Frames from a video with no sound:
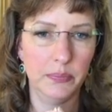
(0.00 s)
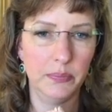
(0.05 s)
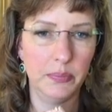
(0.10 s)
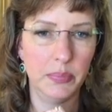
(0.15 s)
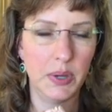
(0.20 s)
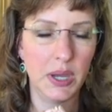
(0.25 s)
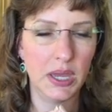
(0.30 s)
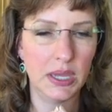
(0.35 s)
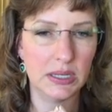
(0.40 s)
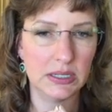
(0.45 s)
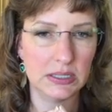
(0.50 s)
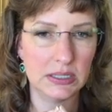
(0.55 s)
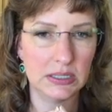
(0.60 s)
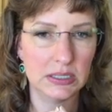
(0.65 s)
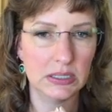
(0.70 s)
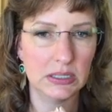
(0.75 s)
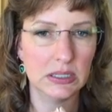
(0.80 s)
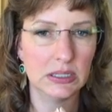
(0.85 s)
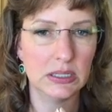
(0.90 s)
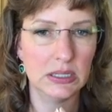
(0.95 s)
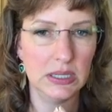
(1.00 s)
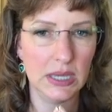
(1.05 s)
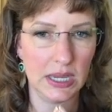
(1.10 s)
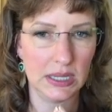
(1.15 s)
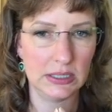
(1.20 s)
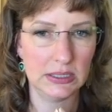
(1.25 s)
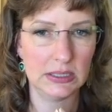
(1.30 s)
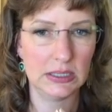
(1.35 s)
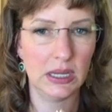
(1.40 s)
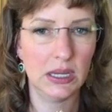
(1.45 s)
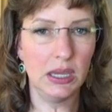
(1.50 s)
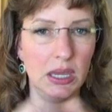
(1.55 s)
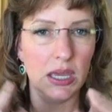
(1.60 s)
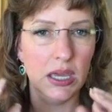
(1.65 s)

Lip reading: But yes,